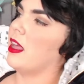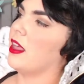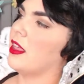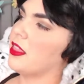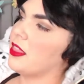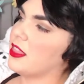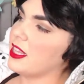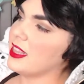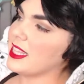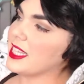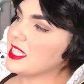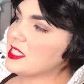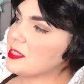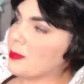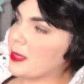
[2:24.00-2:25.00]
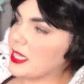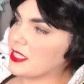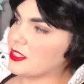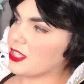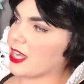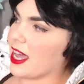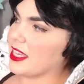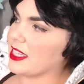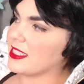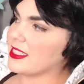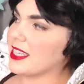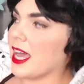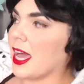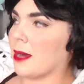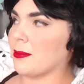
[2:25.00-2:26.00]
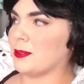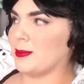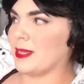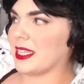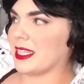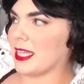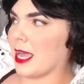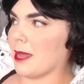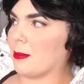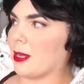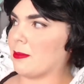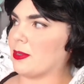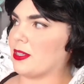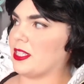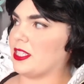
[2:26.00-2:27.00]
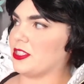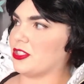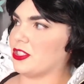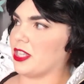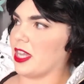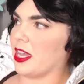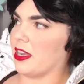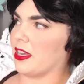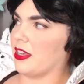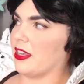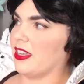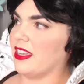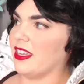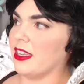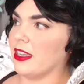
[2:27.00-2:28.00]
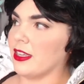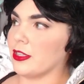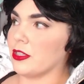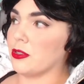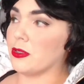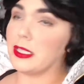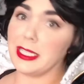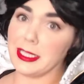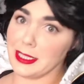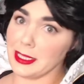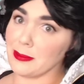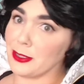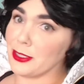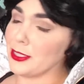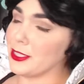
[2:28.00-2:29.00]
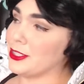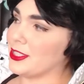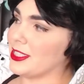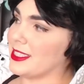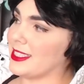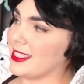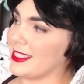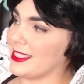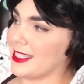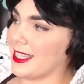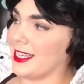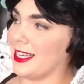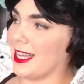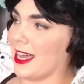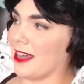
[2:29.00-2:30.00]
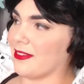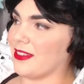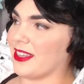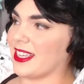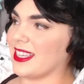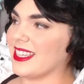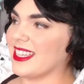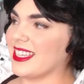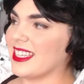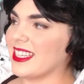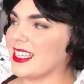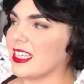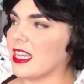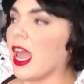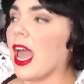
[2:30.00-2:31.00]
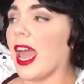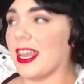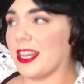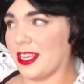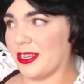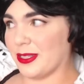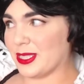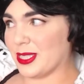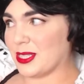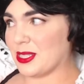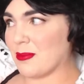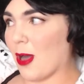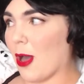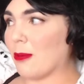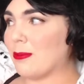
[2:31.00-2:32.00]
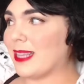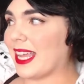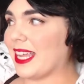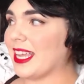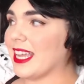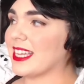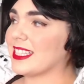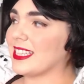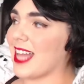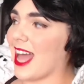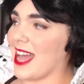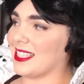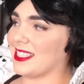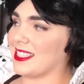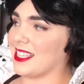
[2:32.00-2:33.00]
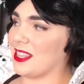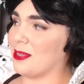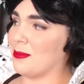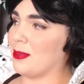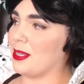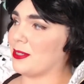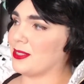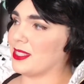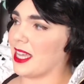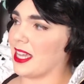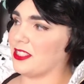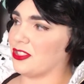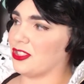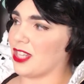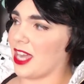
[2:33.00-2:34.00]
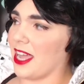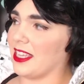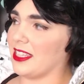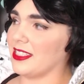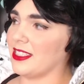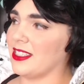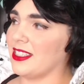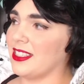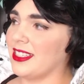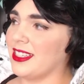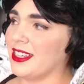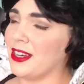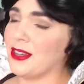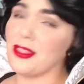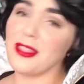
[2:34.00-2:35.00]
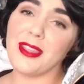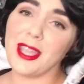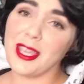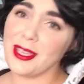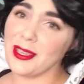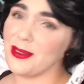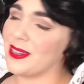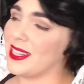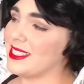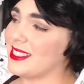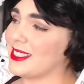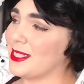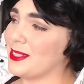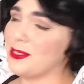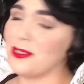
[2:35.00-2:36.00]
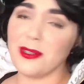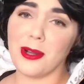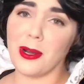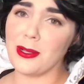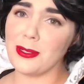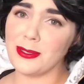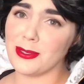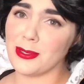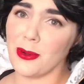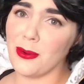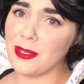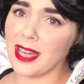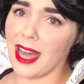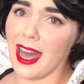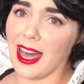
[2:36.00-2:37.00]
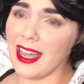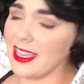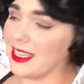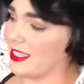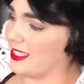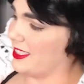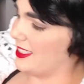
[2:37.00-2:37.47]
The least big giant helped me climb up on his chair. "You'll need some cushions," he said, laughing. "And here's a small plate and glass," said the middle-sized giant. "Thank you," I said. "You're all so kind."